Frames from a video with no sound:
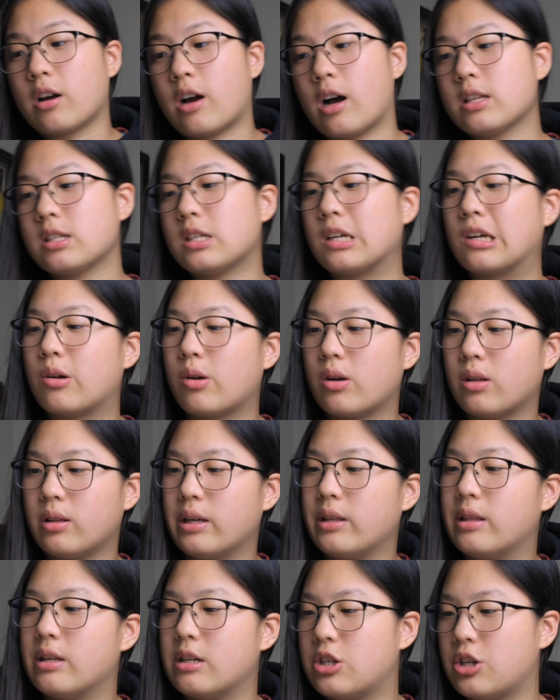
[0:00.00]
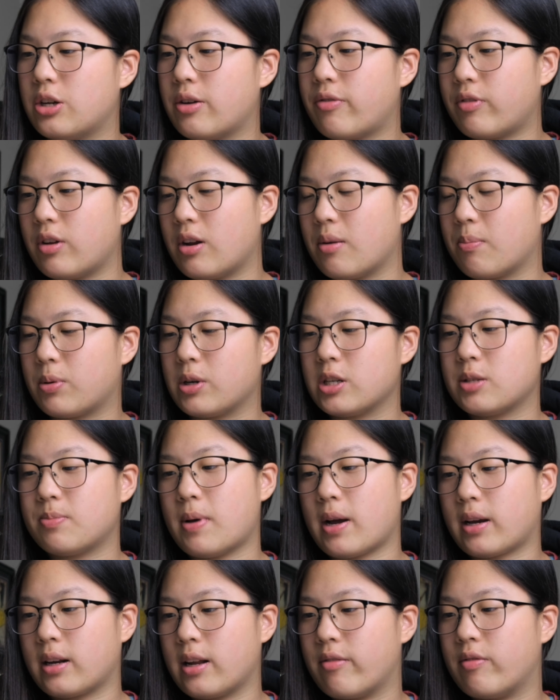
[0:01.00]
Consequently, the shift in
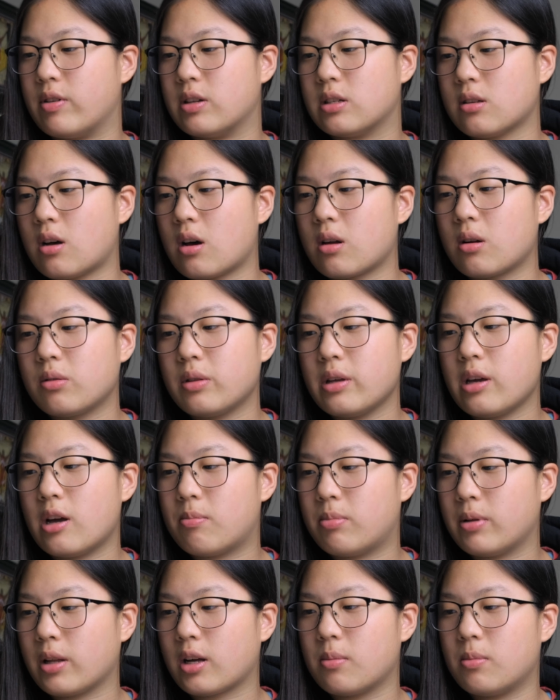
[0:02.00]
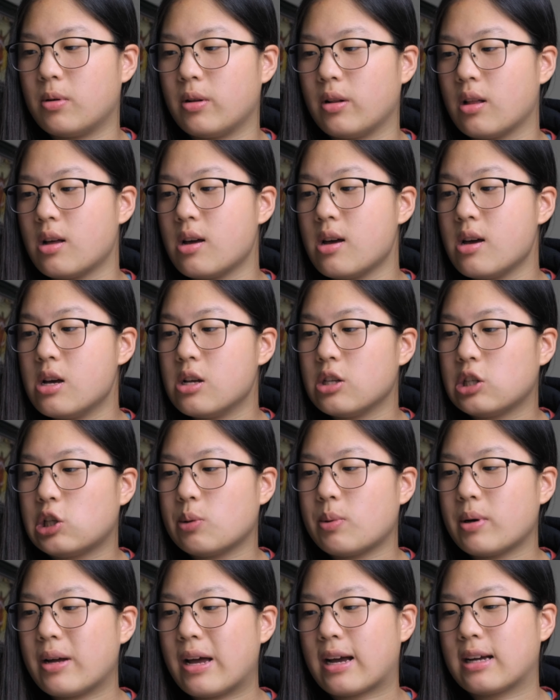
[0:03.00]
perspective is not only applicable
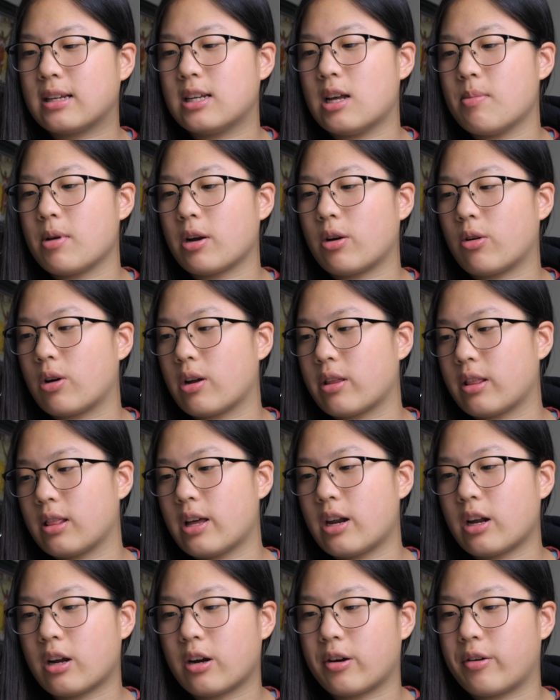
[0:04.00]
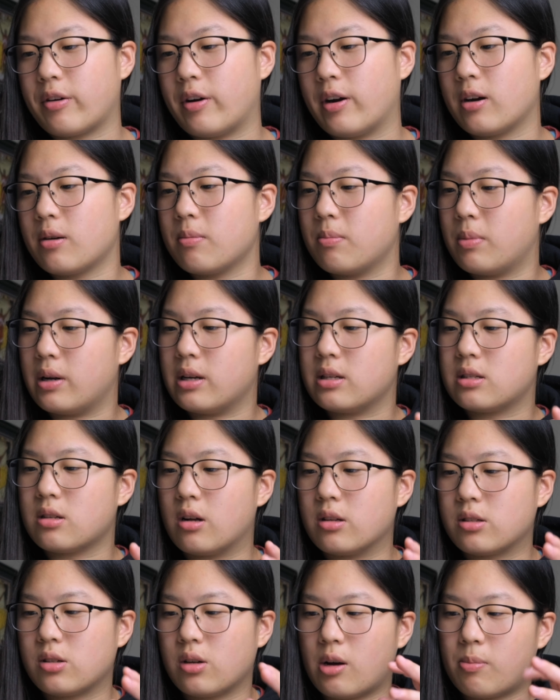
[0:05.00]
to my academic or athletic career, but is
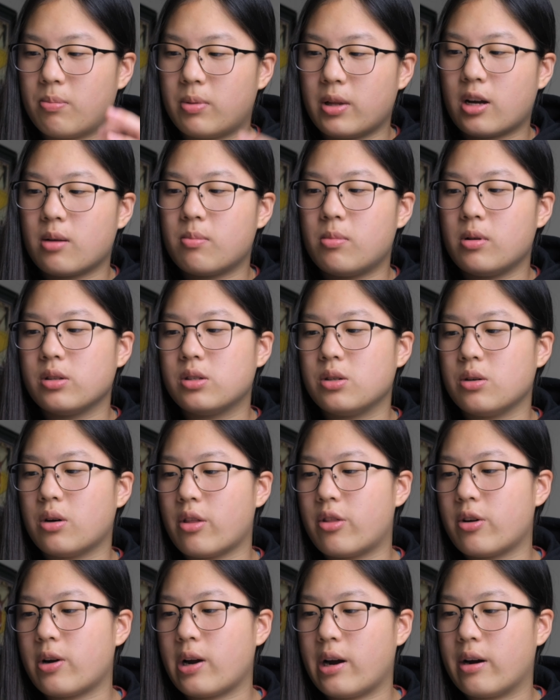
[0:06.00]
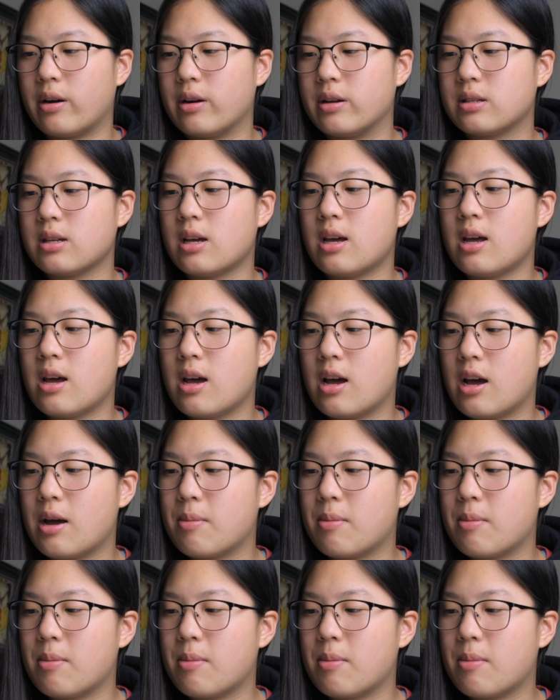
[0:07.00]
also applicable to other areas